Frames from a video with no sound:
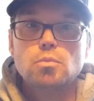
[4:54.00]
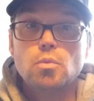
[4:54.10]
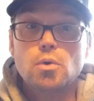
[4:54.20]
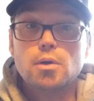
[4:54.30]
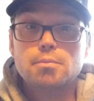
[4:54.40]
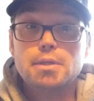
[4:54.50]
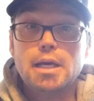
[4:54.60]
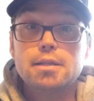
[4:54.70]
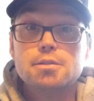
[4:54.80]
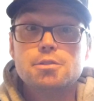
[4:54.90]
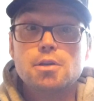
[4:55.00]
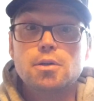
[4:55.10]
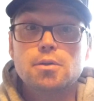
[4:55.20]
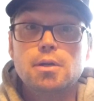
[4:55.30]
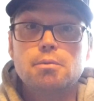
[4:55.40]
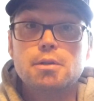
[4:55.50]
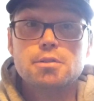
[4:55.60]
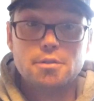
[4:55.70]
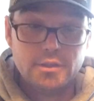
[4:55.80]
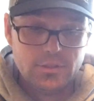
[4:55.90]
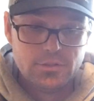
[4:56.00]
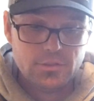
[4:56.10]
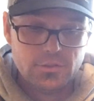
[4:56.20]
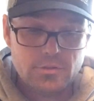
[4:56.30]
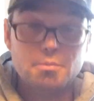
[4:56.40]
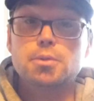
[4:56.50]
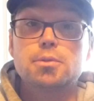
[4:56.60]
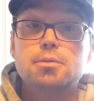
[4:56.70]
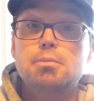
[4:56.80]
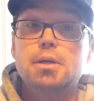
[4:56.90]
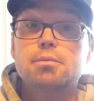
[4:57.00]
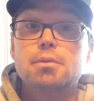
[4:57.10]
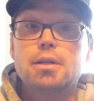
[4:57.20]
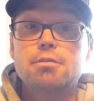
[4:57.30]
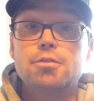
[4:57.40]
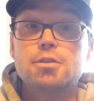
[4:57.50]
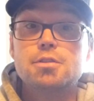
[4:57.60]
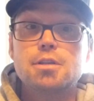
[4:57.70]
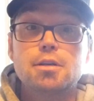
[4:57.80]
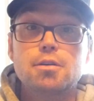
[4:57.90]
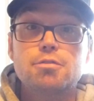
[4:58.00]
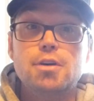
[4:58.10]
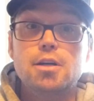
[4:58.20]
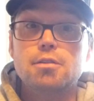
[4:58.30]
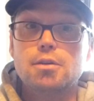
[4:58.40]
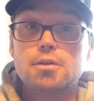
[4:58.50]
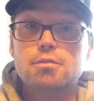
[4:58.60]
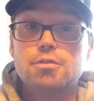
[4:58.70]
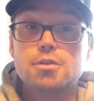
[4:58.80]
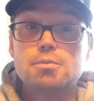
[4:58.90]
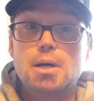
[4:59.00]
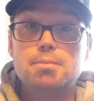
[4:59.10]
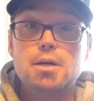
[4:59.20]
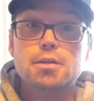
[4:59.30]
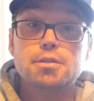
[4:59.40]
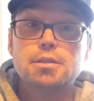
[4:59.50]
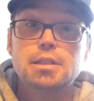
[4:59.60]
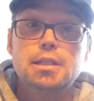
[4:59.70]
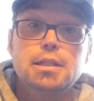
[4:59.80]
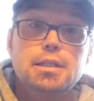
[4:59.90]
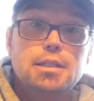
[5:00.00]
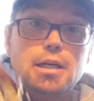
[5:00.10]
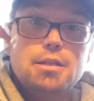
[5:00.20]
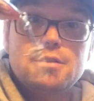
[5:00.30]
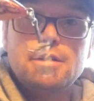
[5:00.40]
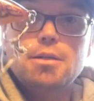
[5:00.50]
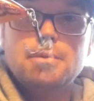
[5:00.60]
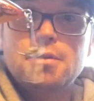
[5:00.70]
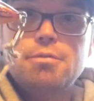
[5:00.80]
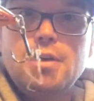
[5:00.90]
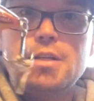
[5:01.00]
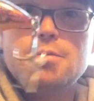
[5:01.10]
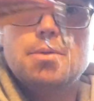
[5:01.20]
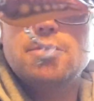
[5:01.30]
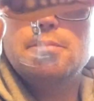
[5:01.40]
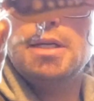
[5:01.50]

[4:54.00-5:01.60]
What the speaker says: warm yet, so I wasn't really in a search mood, but when I first started out fall looking for smallmouth, you ought to start with fast moving